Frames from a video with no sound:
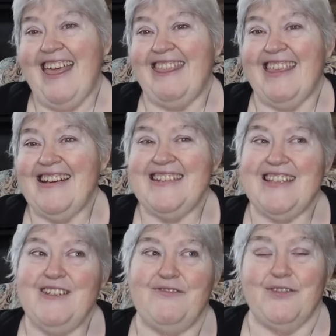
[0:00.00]
And that is
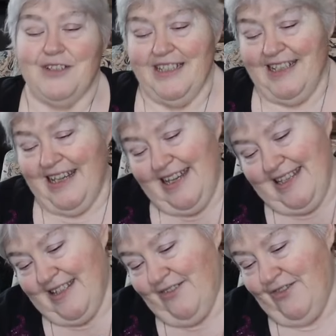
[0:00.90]
it for
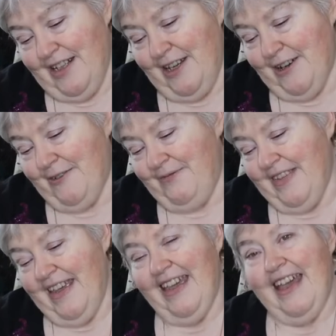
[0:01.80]
today's video.
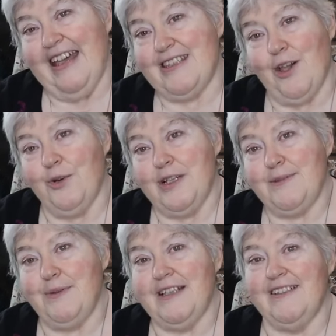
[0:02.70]
As always,
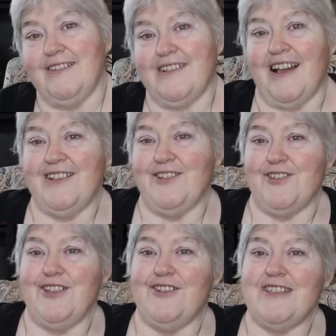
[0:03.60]
be a little kinder
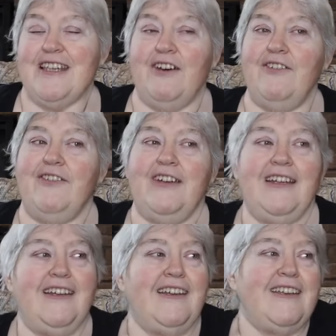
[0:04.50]
to yourself.
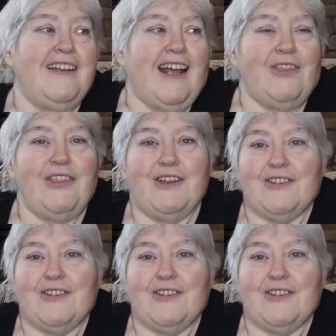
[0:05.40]
Get out there